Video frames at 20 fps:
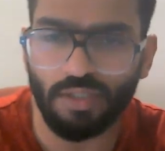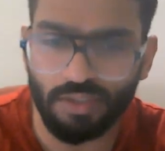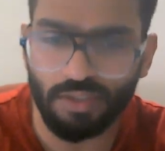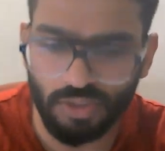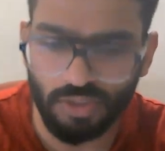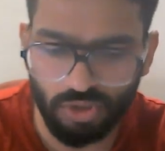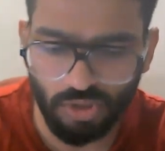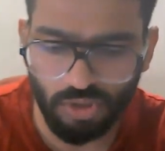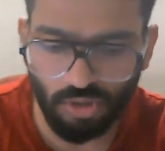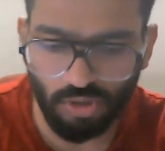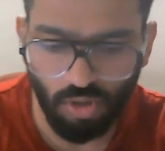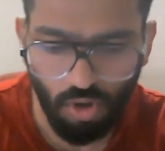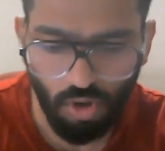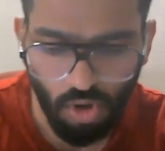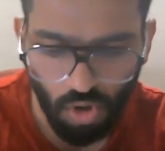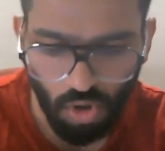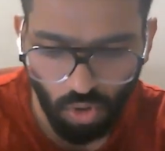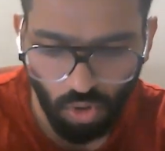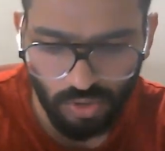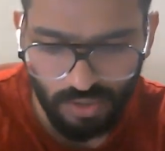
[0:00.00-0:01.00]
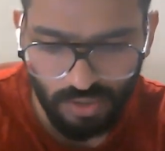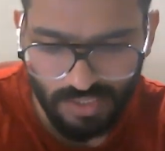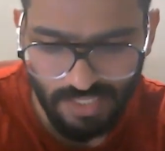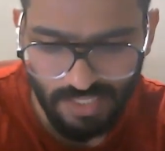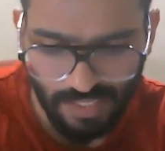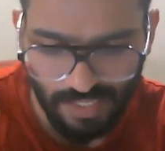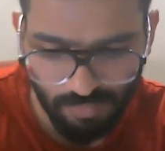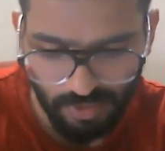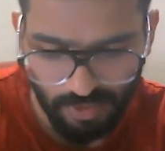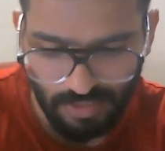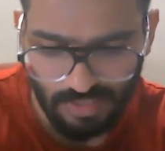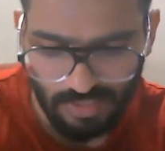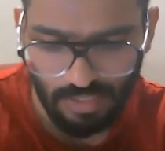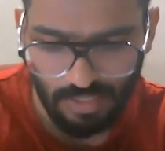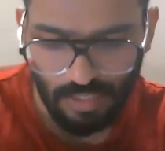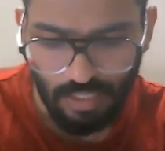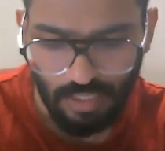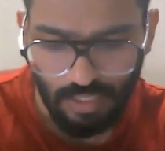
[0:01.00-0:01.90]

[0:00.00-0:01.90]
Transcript: decision on these elements.